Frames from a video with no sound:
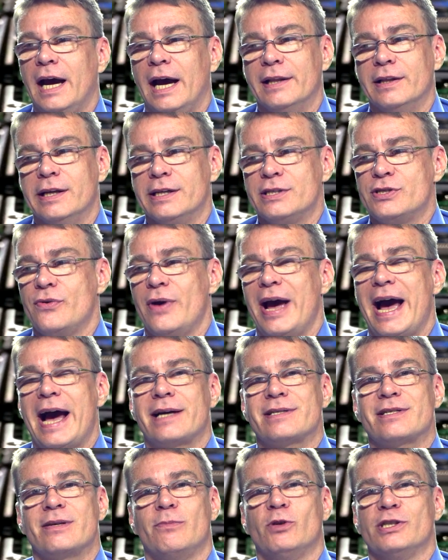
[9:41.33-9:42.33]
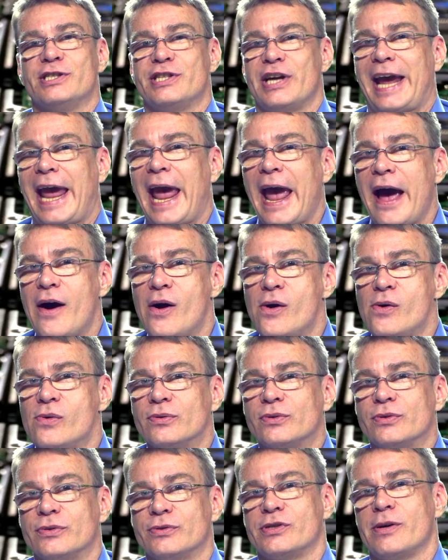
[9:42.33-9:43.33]
Unless you hack someone's
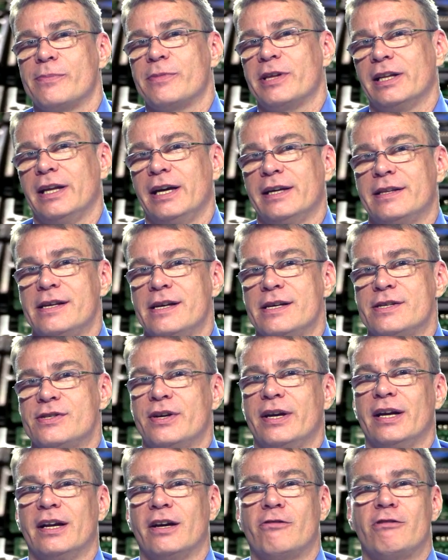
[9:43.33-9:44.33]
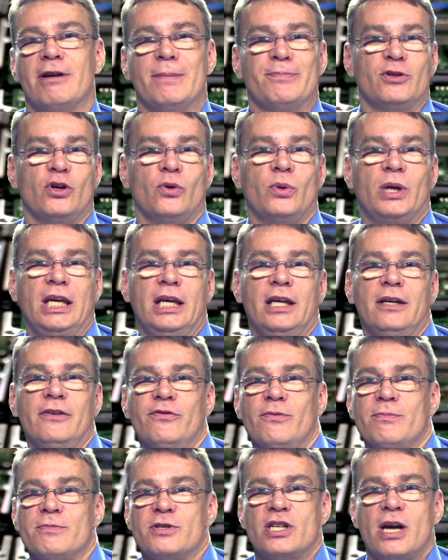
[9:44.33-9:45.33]
account or something like this, you get a crypto key
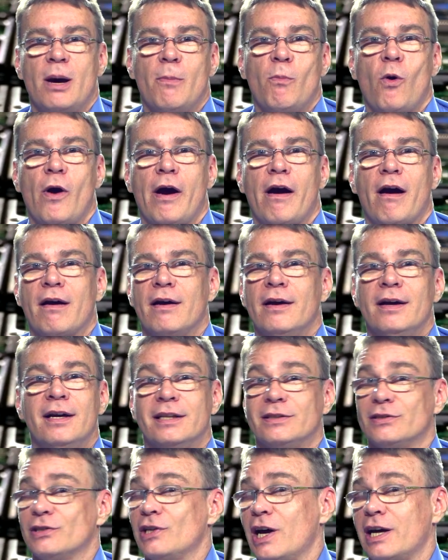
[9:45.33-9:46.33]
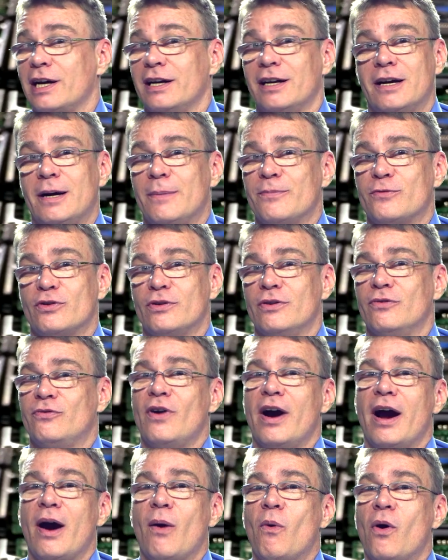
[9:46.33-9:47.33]
from somewhere, it's not going to come through the
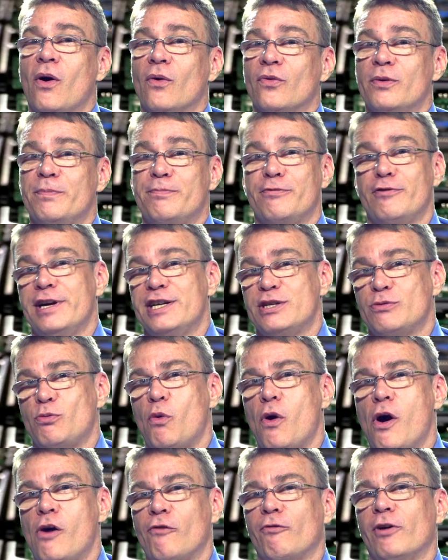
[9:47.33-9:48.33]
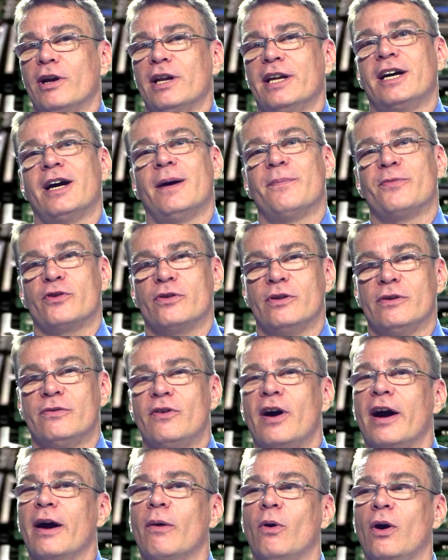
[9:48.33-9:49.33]
firewall. The breach won't really come through the
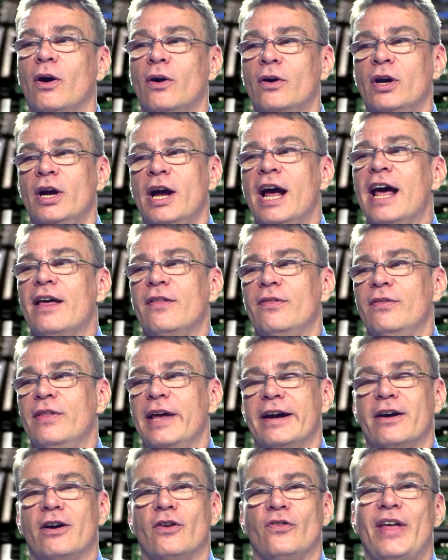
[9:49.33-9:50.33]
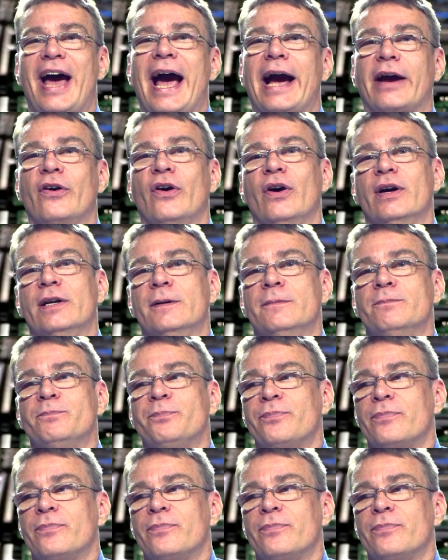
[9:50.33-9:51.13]
firewall. They are that good.